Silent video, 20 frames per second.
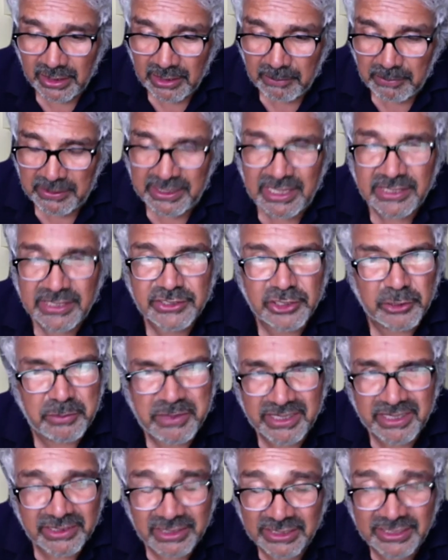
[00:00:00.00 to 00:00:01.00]
but then so
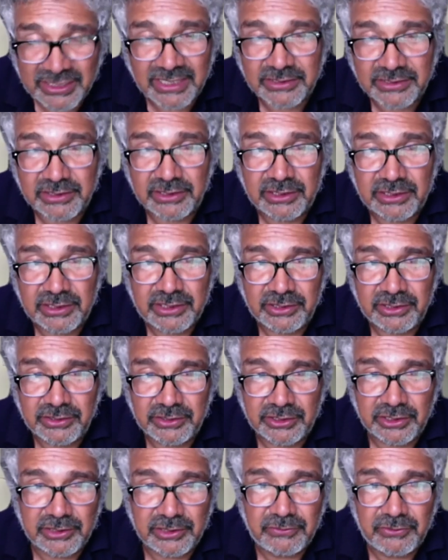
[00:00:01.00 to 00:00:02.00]
many other things are kind of
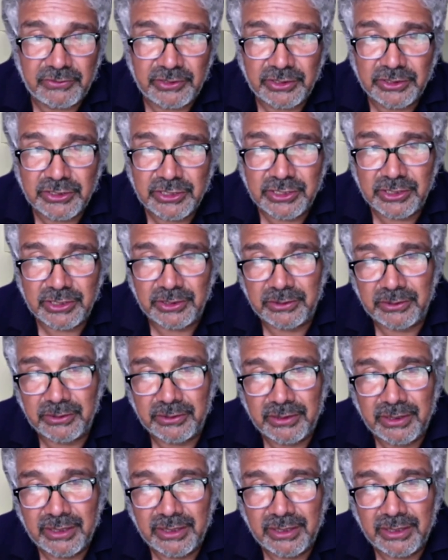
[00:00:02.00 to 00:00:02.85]
good for you too.